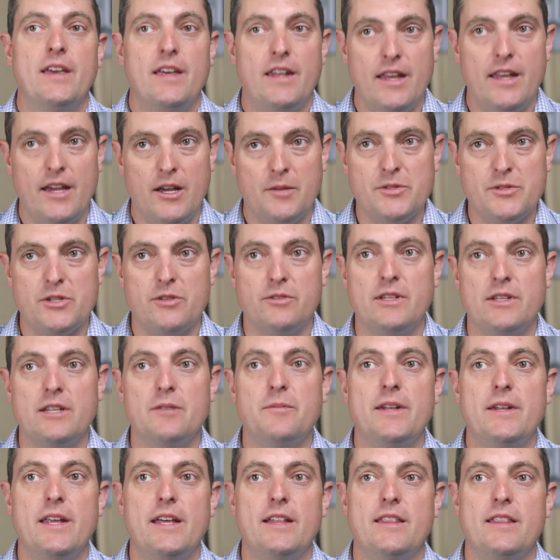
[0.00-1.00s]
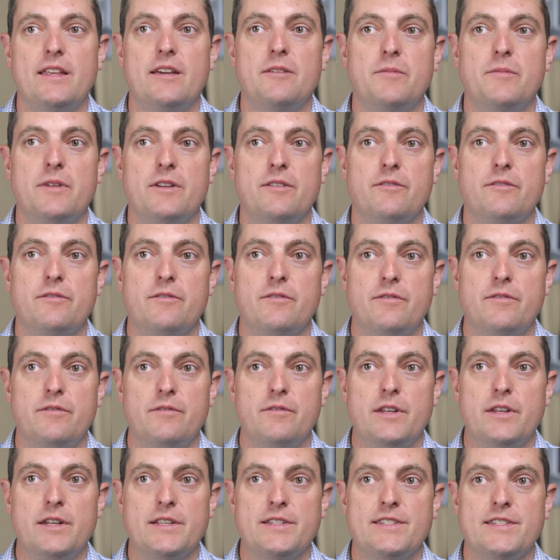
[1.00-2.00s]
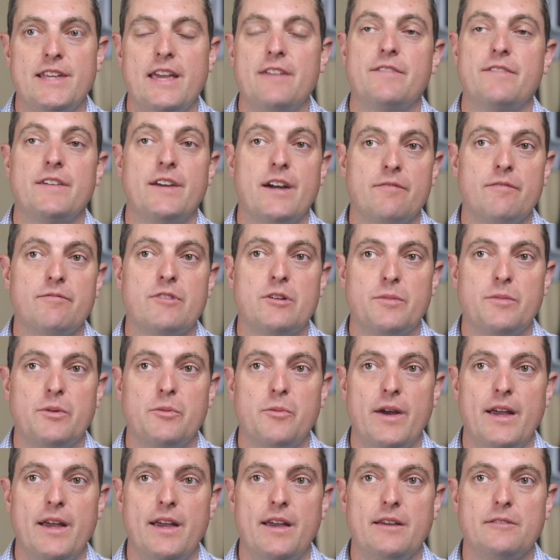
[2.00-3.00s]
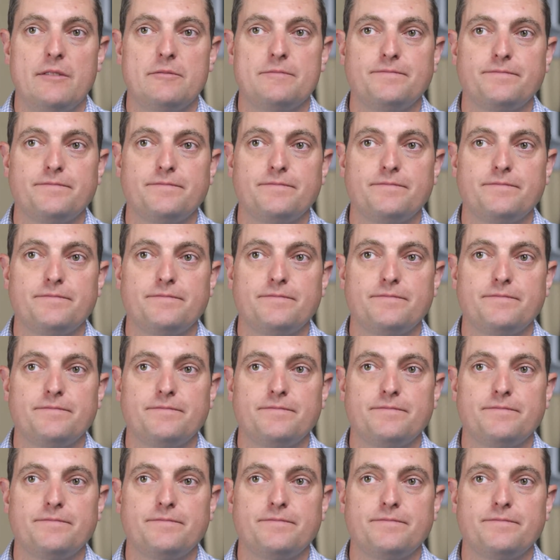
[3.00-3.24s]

and it helps you eliminate them in a safe and comfortable way.